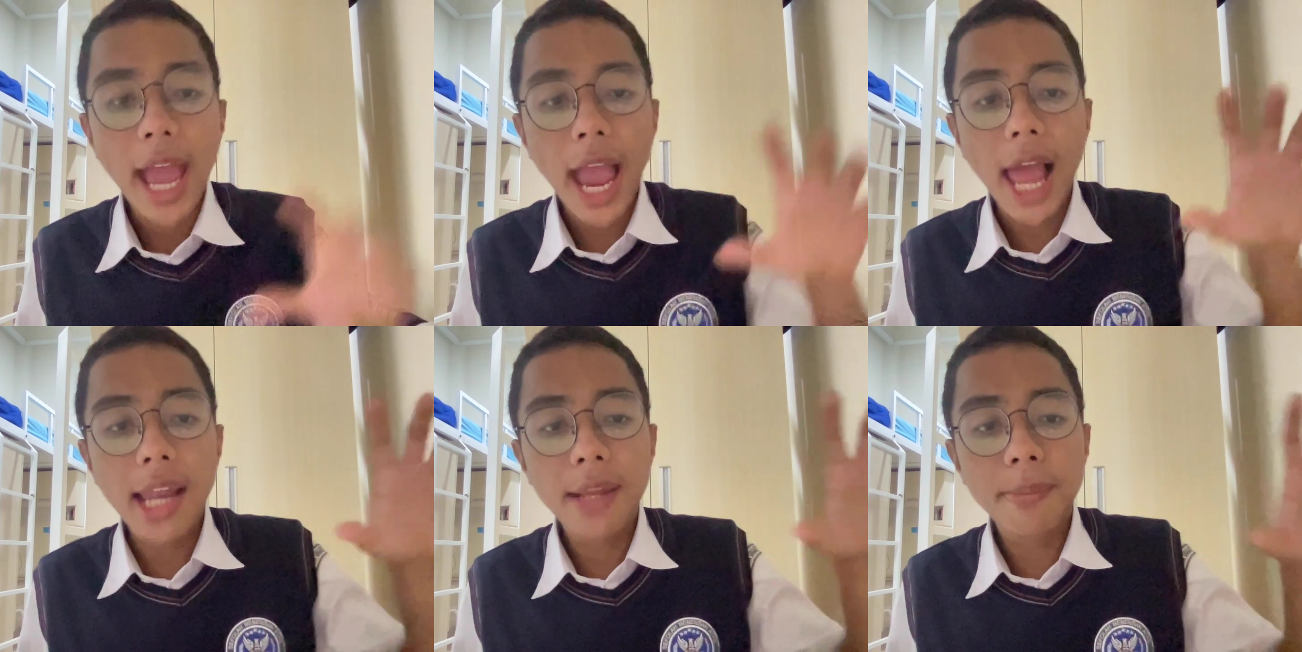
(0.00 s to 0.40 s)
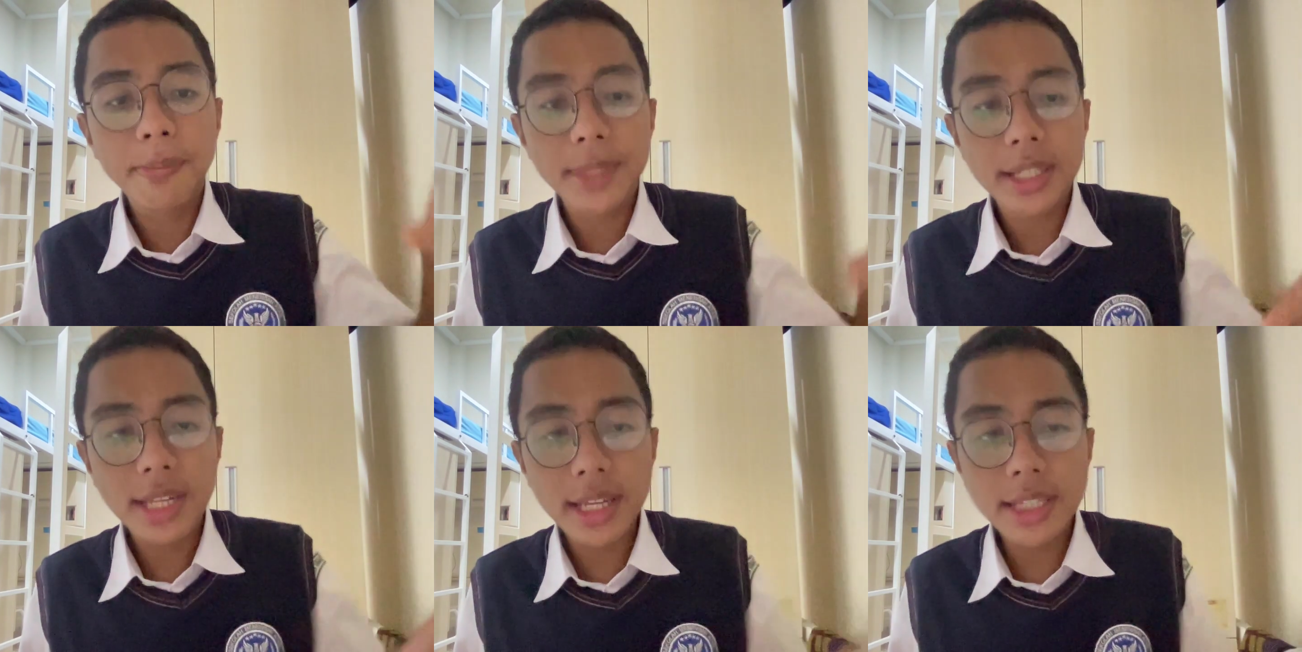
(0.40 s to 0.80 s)

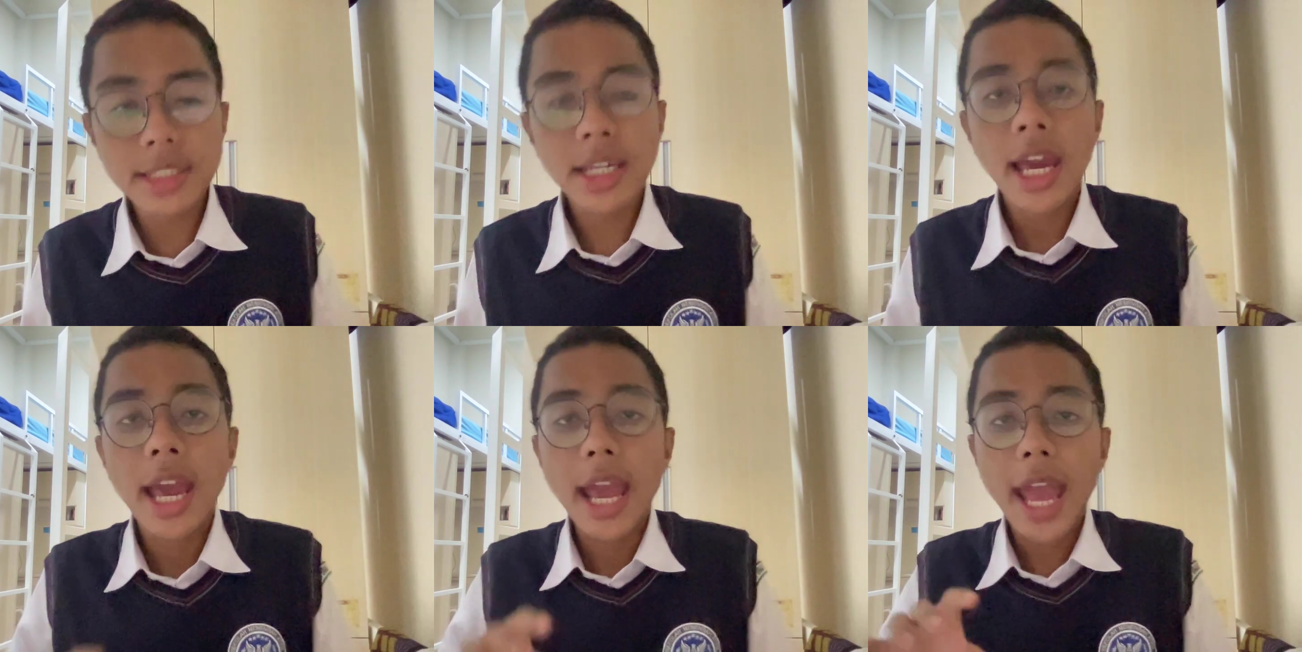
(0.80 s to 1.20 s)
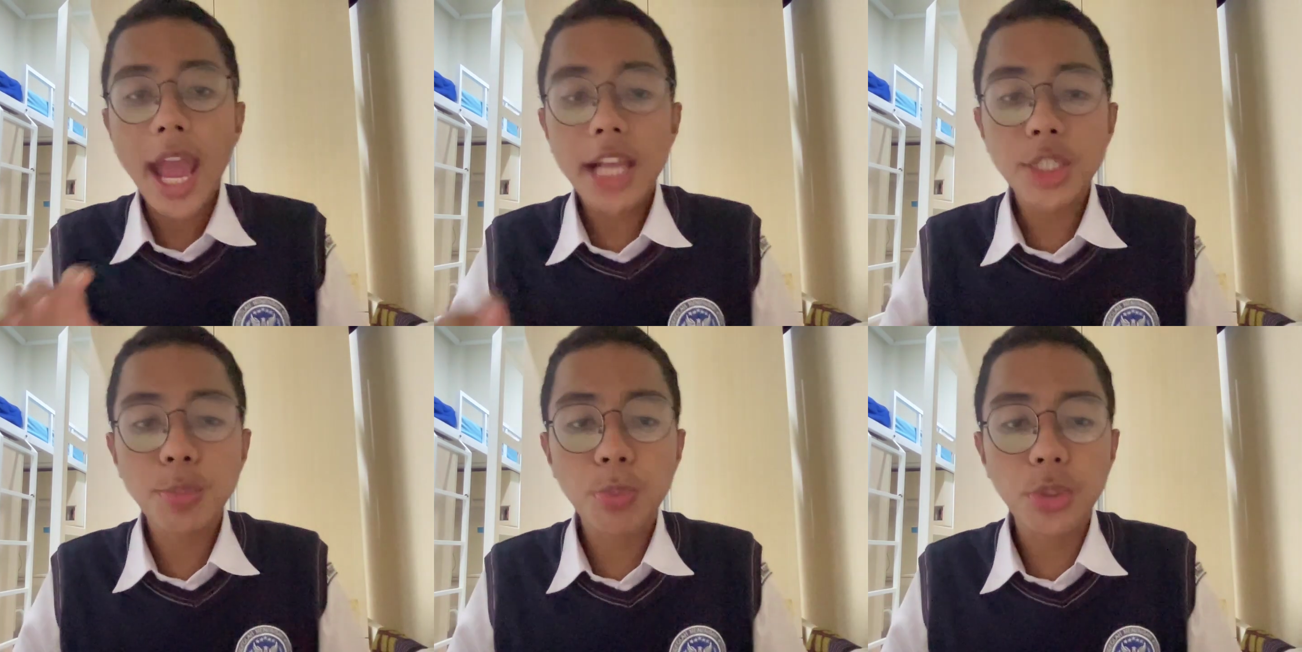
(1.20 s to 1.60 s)
eliminate
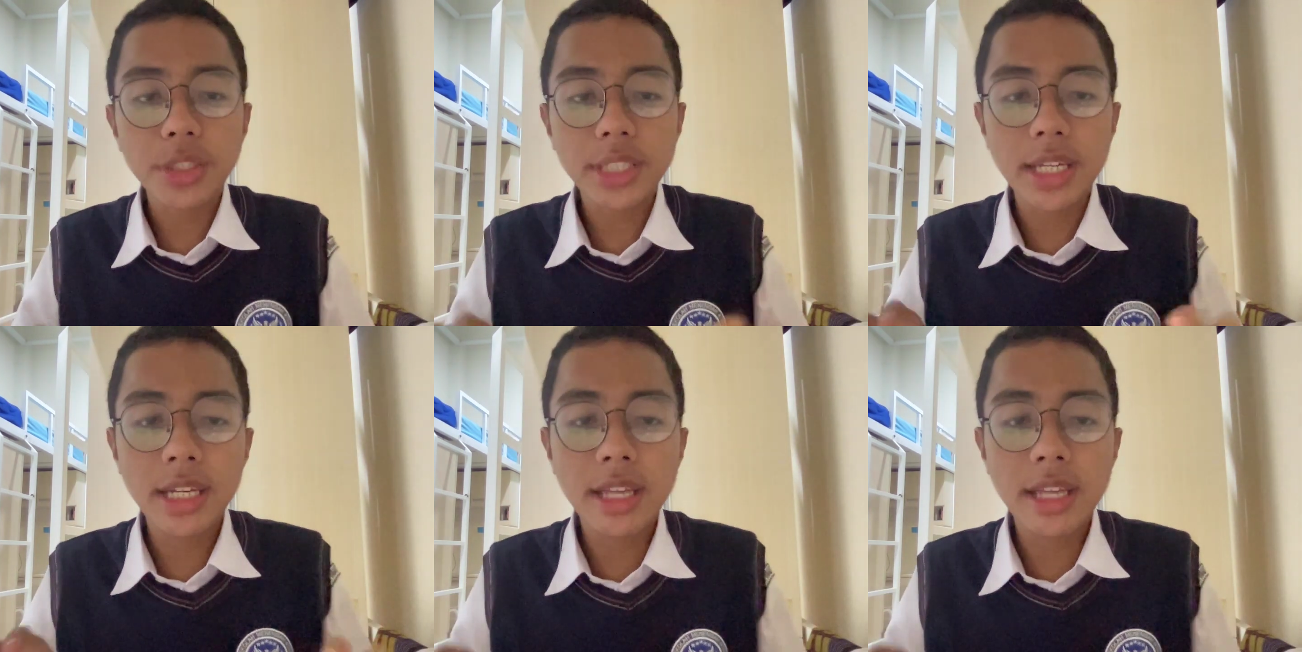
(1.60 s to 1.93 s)
export and